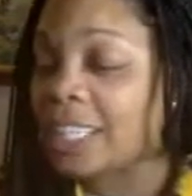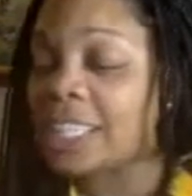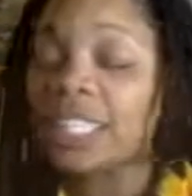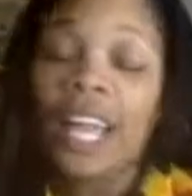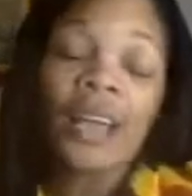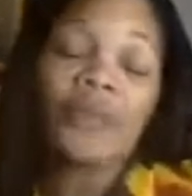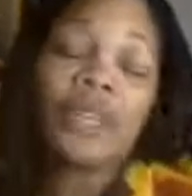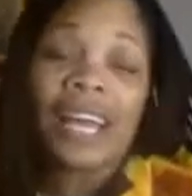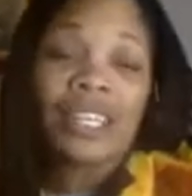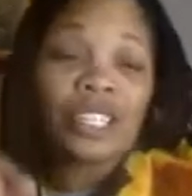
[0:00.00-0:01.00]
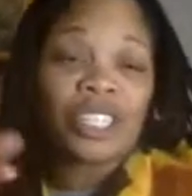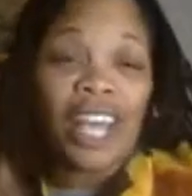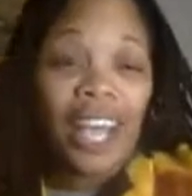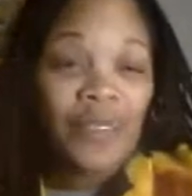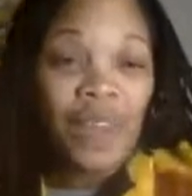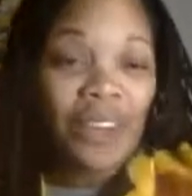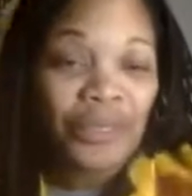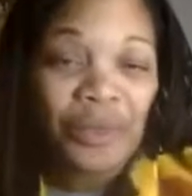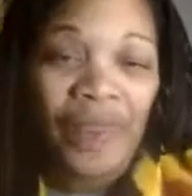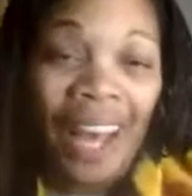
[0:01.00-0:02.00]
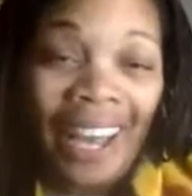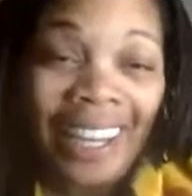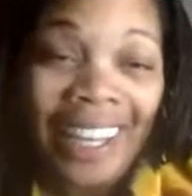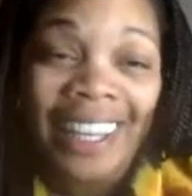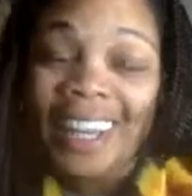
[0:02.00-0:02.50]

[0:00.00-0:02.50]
You're like, we gotta shame everybody.